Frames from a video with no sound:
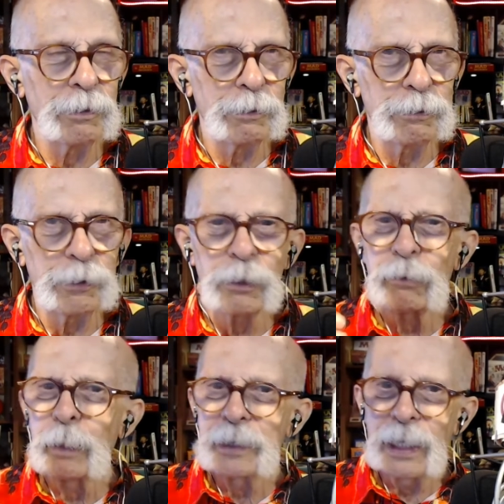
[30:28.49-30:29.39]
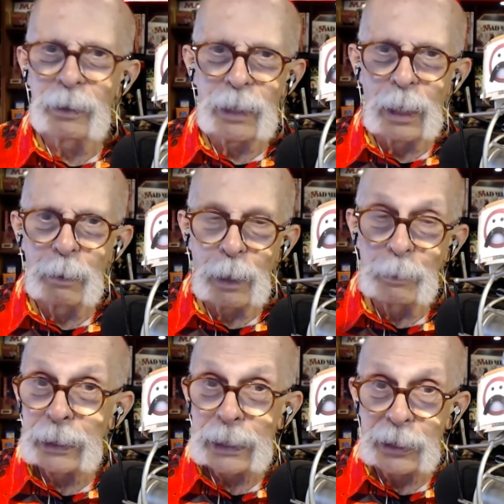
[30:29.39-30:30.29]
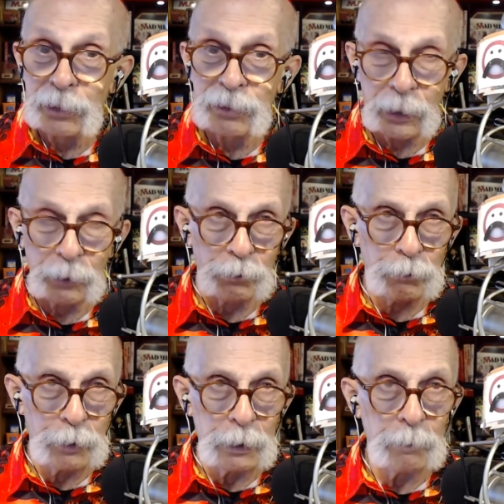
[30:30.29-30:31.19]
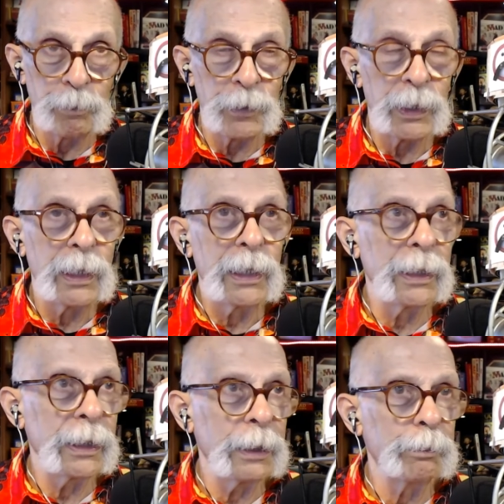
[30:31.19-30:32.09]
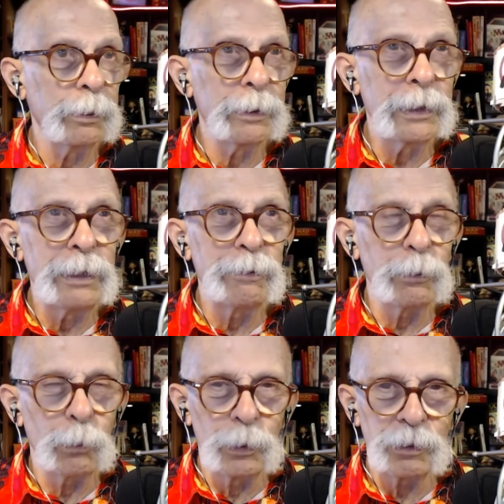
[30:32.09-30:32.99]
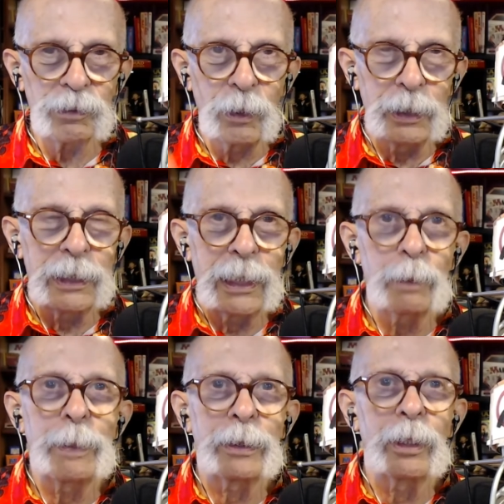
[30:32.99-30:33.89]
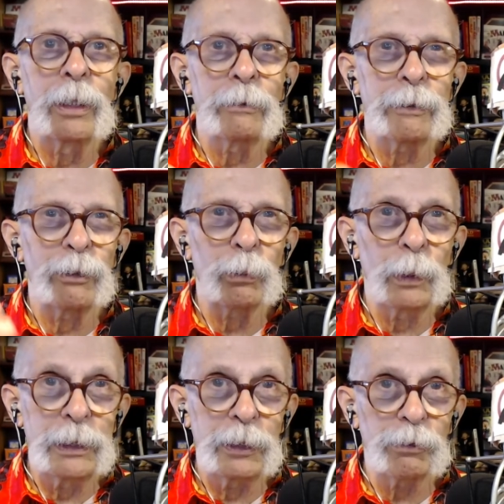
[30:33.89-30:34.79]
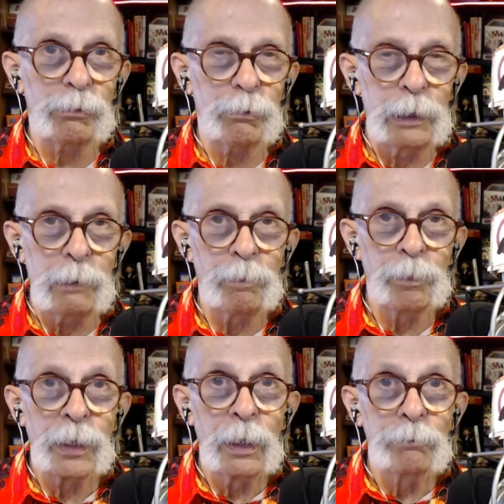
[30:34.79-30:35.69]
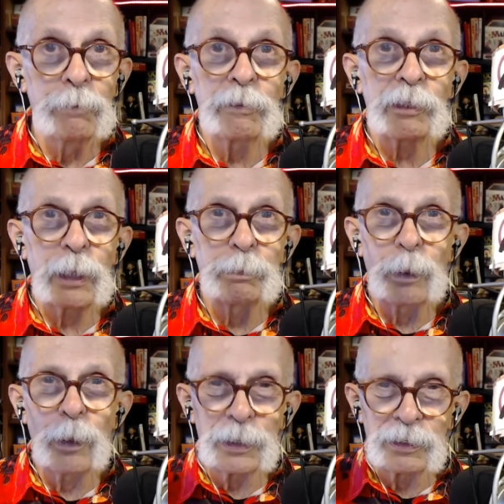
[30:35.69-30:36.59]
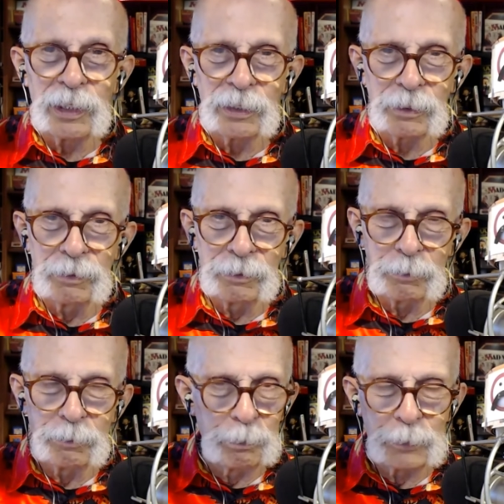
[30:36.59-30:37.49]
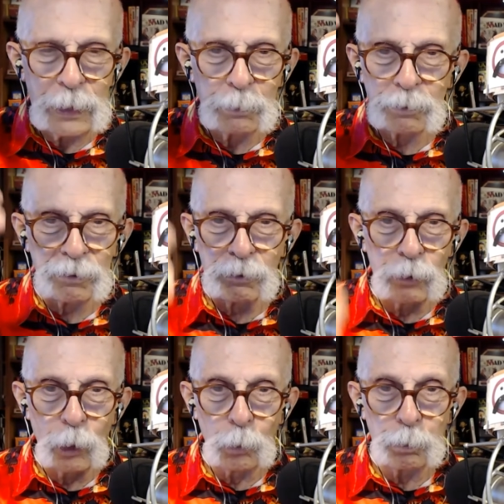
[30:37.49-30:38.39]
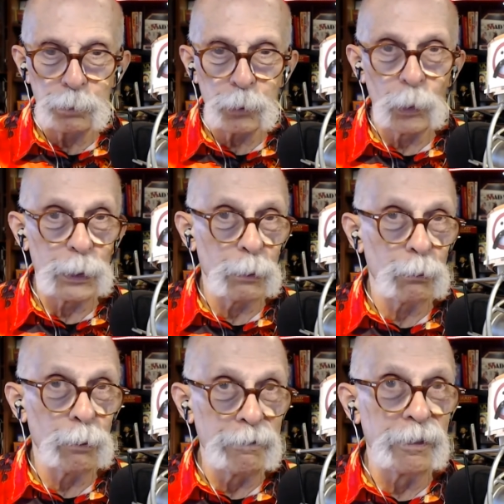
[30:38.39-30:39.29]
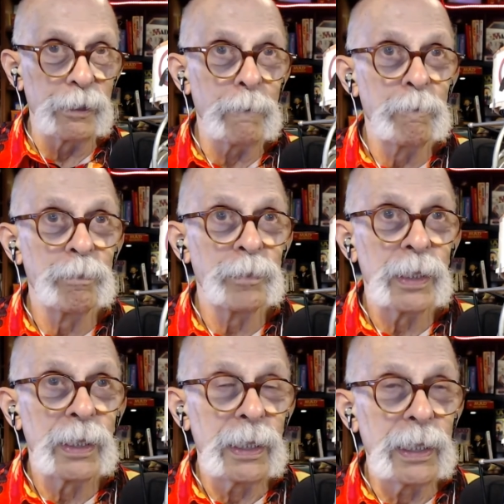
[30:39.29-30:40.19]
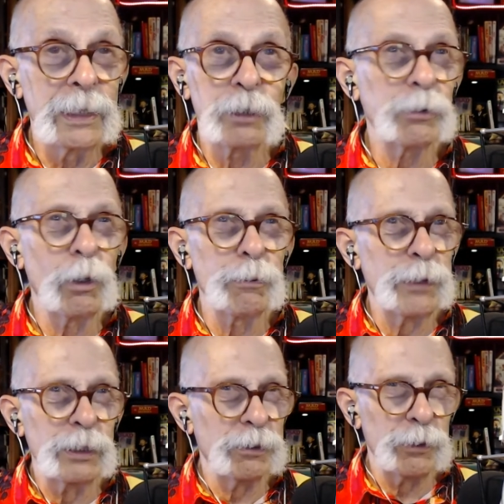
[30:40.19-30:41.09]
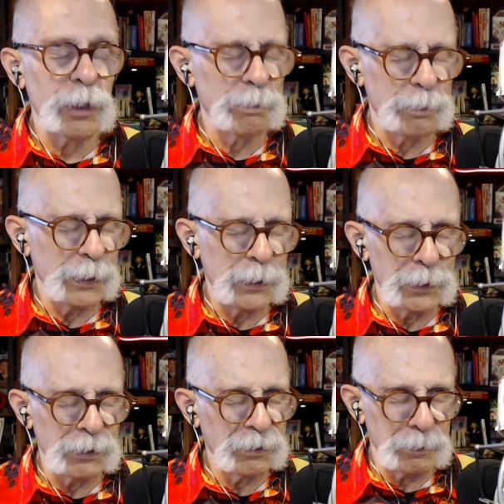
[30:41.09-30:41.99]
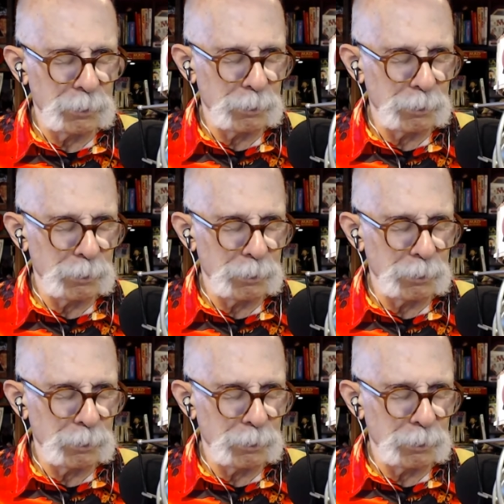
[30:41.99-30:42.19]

further uptown. I'm at 82nd Street, and I believe it was starting at about 120th Street. Riverside Park is a deep slope toward the river, and it's all fenced up because